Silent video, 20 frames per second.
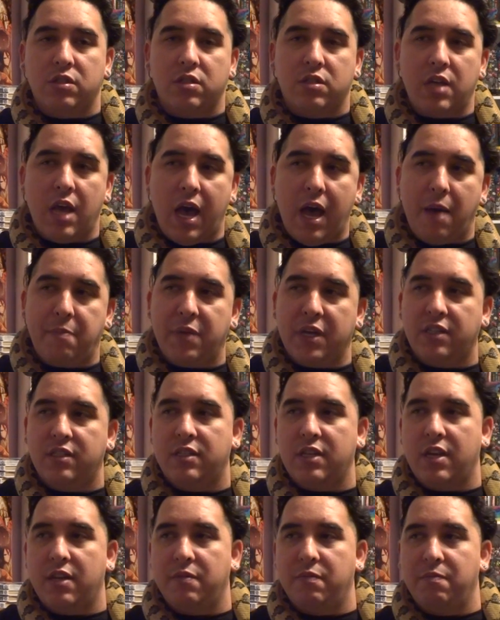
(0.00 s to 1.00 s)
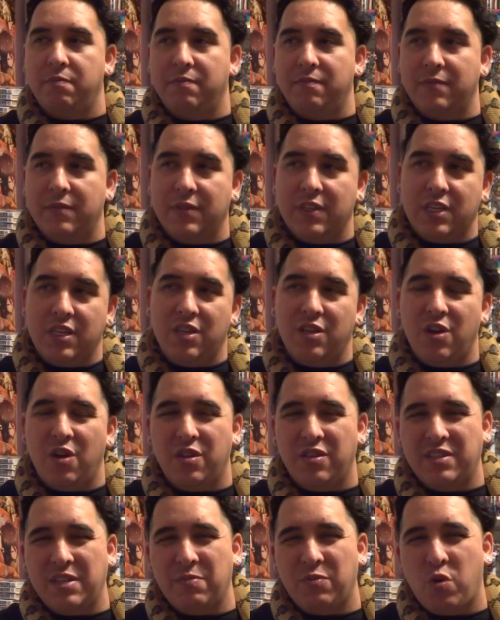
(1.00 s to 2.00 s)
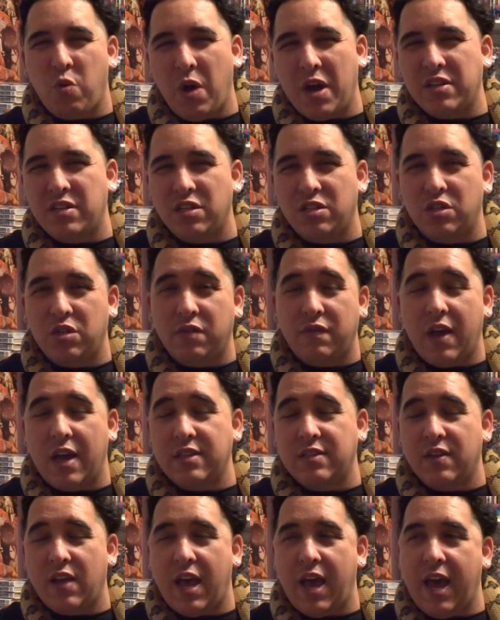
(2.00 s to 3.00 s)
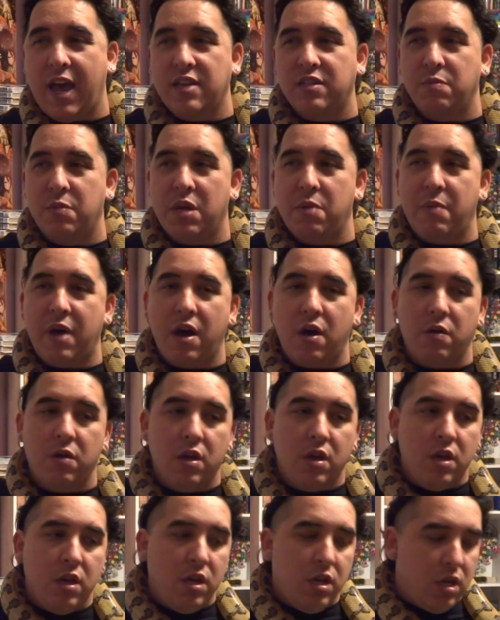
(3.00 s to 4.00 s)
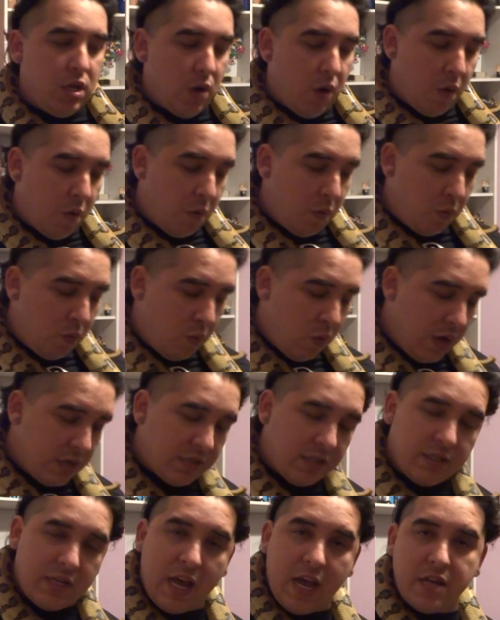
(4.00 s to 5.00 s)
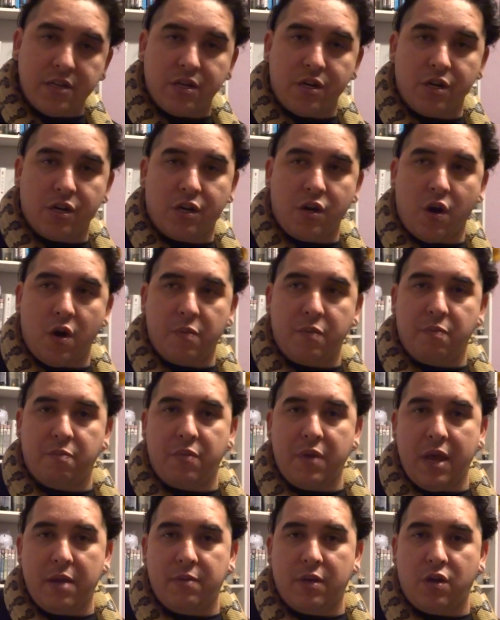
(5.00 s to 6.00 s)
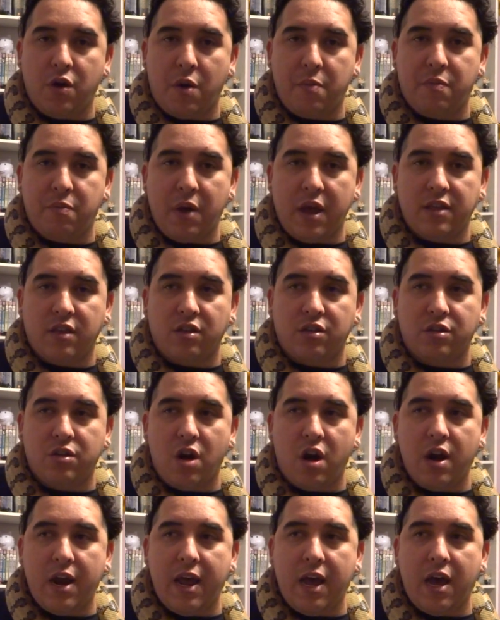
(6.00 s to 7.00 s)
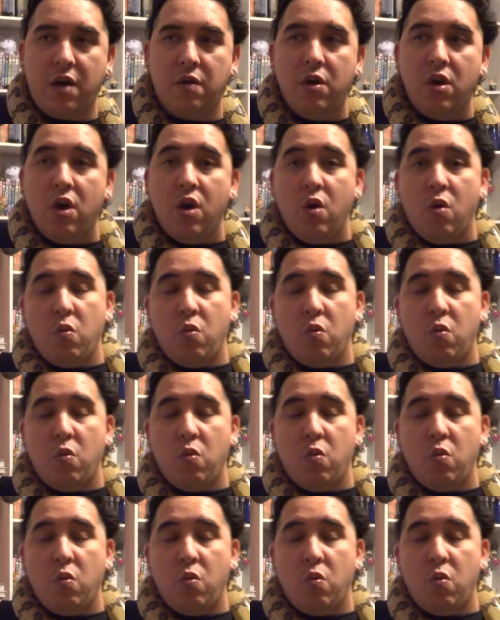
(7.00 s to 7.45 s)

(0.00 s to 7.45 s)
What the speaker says: topics that, some questions you guys asked me about, what size are your baby carpet pythons start out?